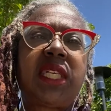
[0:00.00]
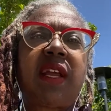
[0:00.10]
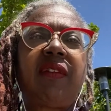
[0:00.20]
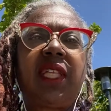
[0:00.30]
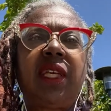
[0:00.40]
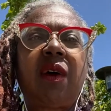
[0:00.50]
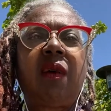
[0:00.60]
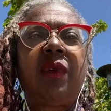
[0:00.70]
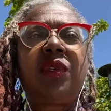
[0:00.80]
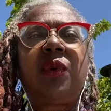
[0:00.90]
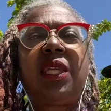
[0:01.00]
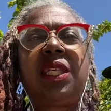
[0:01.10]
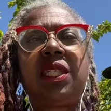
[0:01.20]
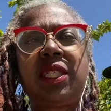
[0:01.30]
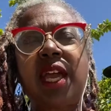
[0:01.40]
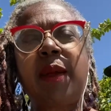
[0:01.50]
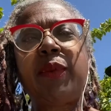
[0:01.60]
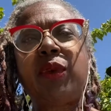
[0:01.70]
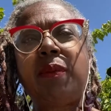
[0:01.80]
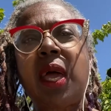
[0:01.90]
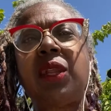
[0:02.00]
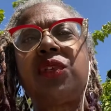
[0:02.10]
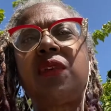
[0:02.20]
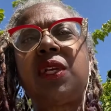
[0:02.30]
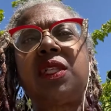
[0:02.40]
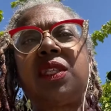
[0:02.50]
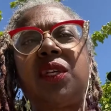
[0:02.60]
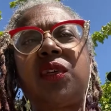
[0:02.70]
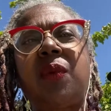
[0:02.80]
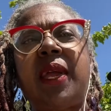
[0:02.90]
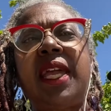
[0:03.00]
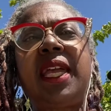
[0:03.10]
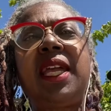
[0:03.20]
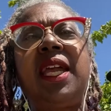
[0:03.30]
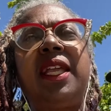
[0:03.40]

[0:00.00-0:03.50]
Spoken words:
not really go into it in depth or monitor it in such a way